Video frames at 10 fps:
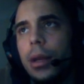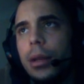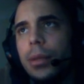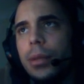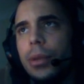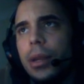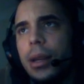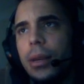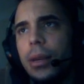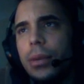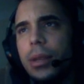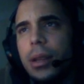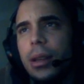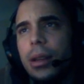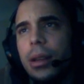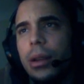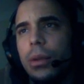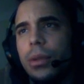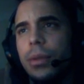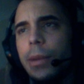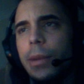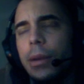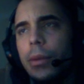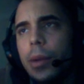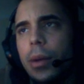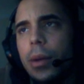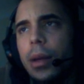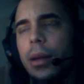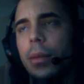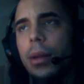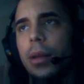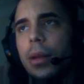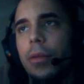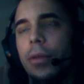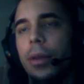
This point the high was here and the low was around about here, I believe.